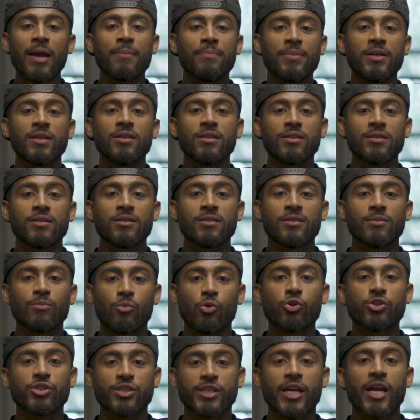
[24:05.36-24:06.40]
be more
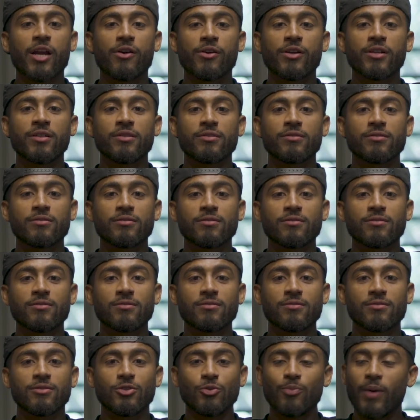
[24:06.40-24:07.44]
scary.
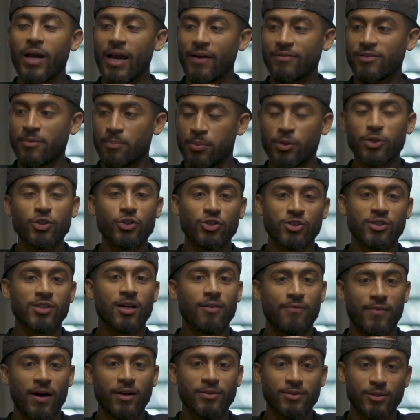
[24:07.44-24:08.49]
You might have to put
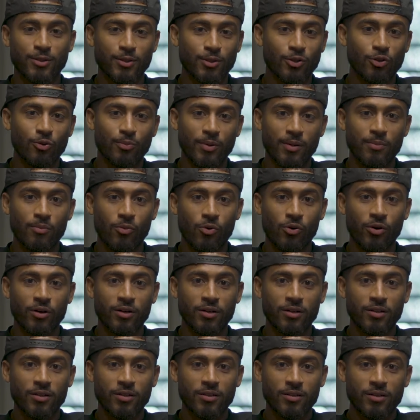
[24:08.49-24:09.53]
yourself out there a little bit more,
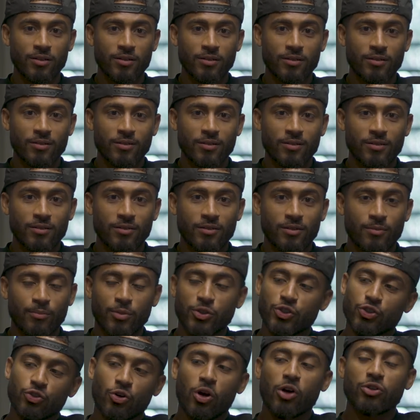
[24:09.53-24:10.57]
but
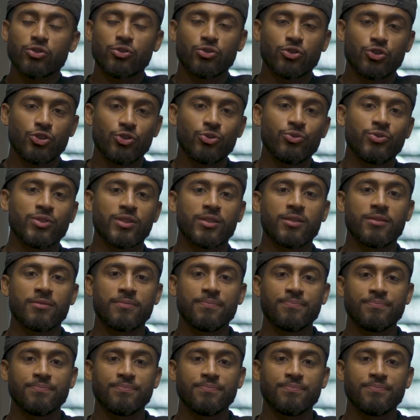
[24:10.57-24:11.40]
you're also choosing